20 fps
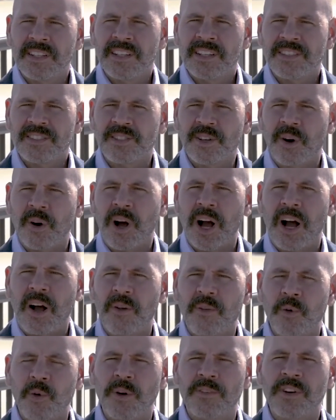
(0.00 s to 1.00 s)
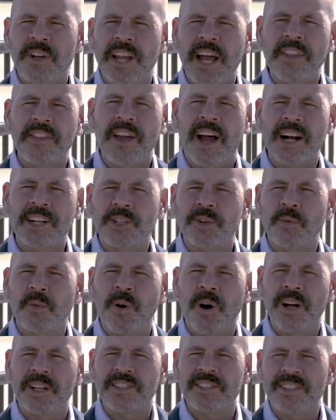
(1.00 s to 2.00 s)
So whoever that doctor
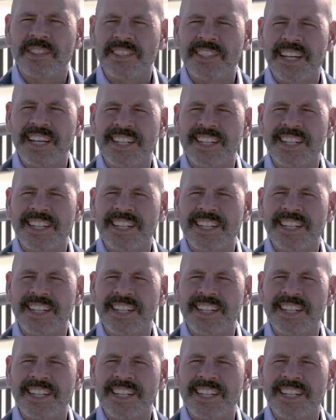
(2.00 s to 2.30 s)
was to say